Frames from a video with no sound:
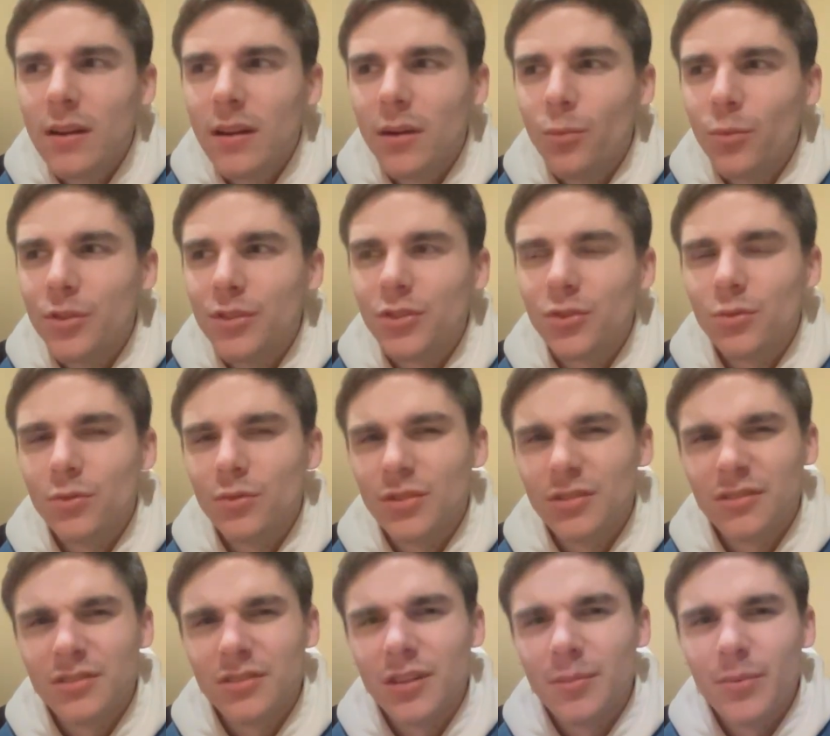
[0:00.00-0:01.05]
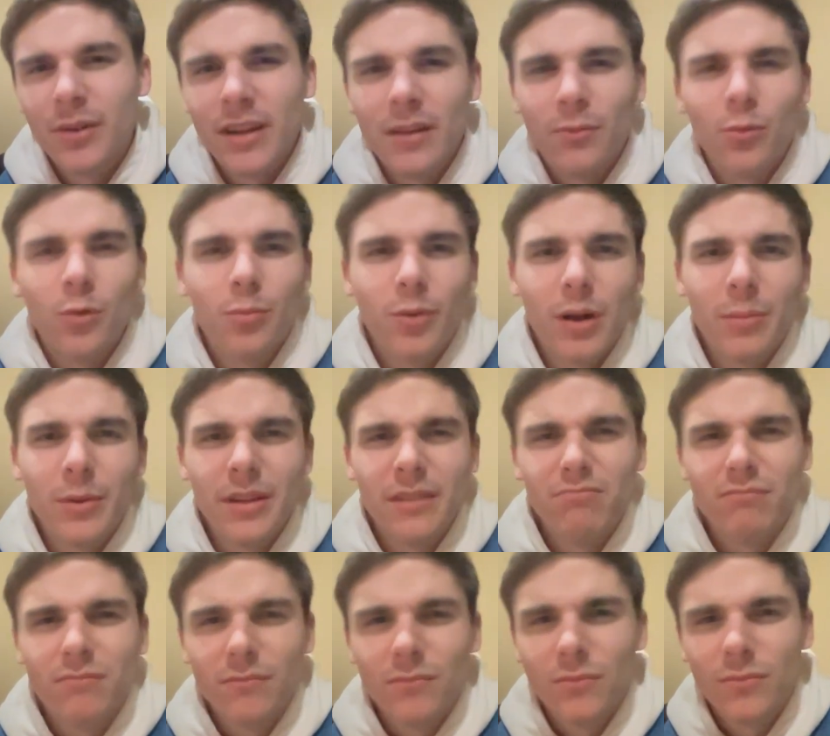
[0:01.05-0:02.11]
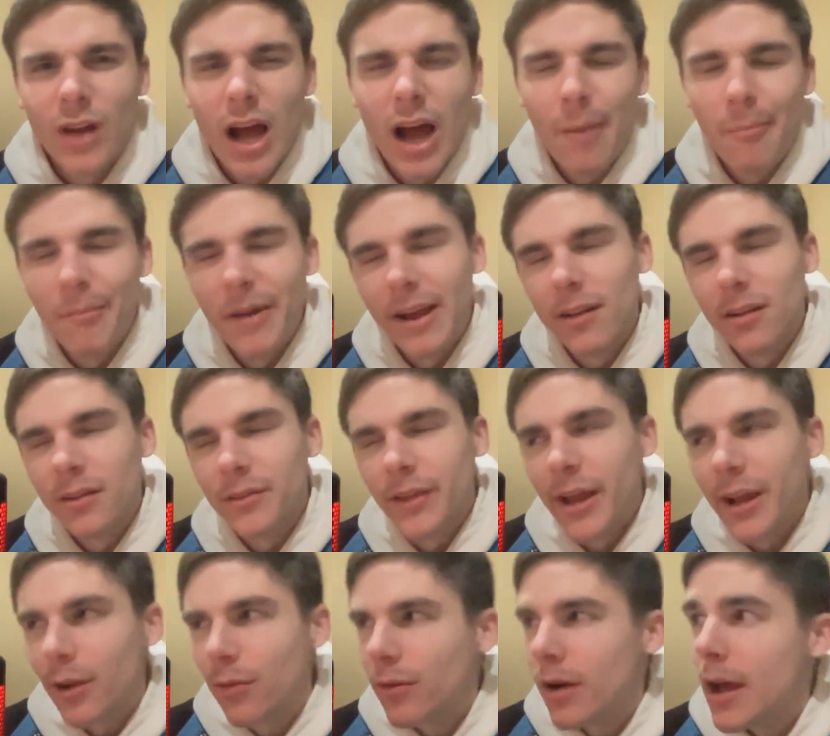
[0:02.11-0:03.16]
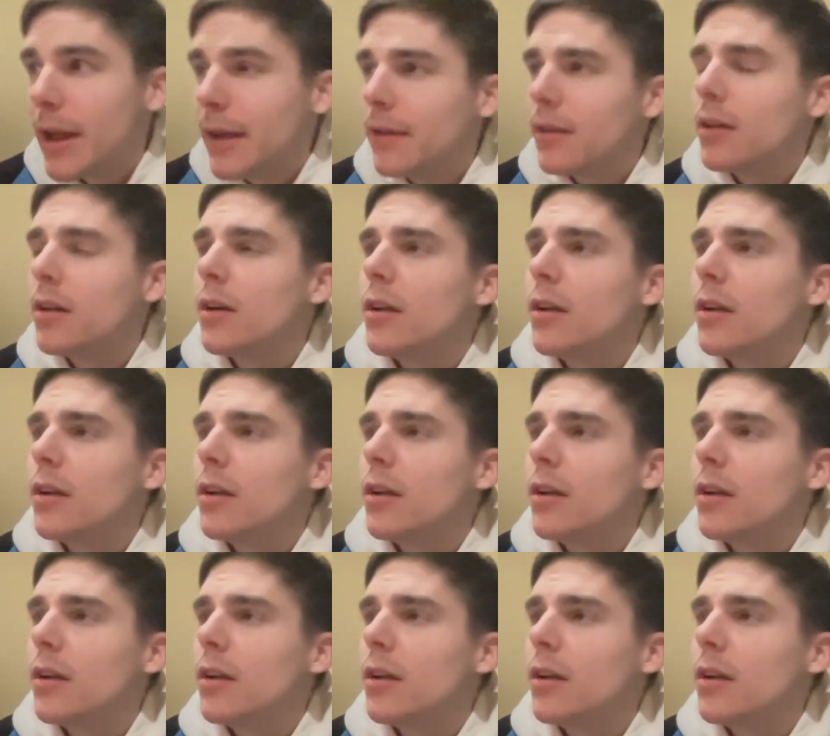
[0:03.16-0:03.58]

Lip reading: Once school starts up again, we'll probably hop back on that grind.